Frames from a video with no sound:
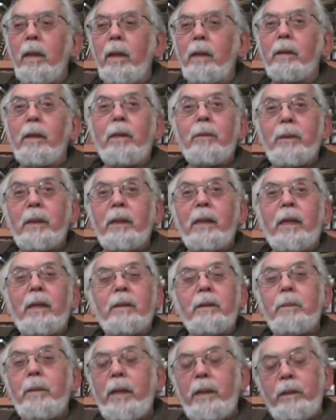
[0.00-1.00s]
And I
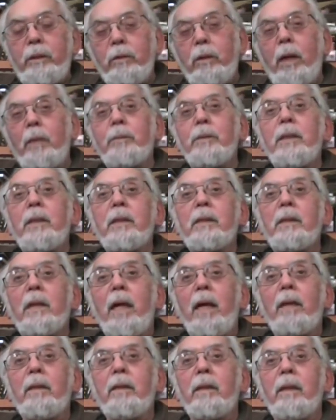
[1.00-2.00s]
realized, the penny dropped in the
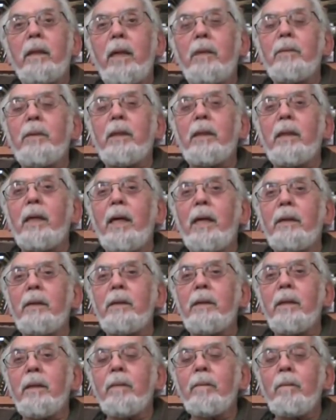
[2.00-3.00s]
slot, and I
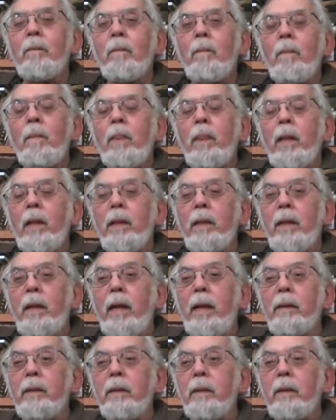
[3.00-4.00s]
realized
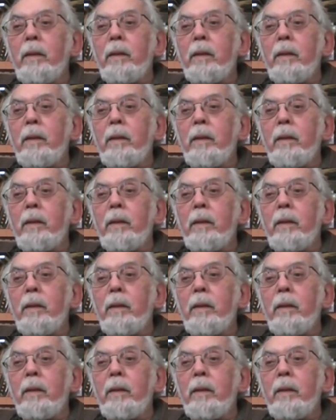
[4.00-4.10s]
that